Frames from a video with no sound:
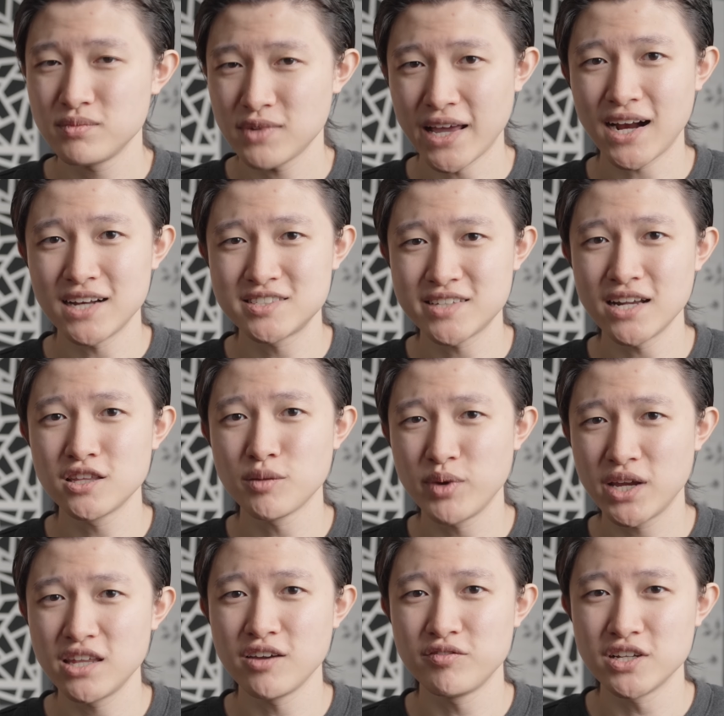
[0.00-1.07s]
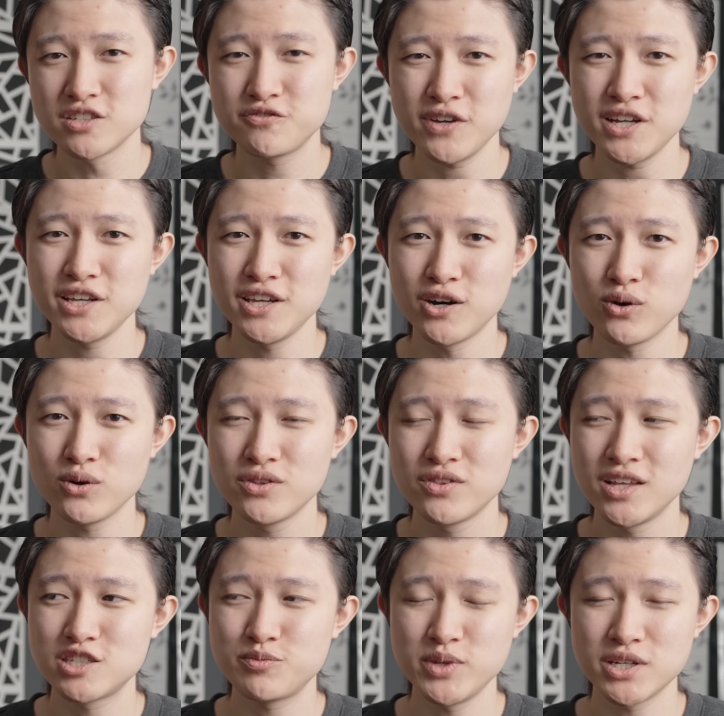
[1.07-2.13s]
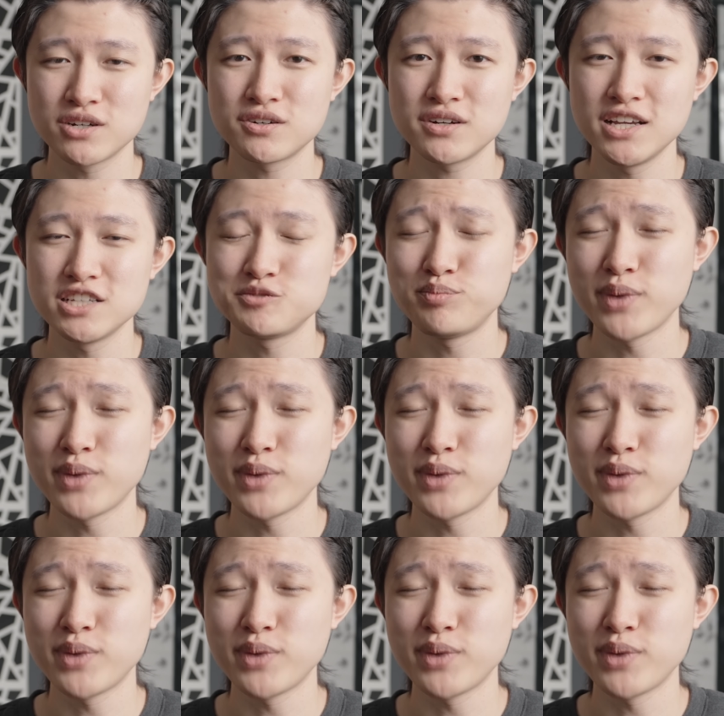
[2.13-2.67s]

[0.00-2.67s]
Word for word: like I said in the beginning of this video, this speaker is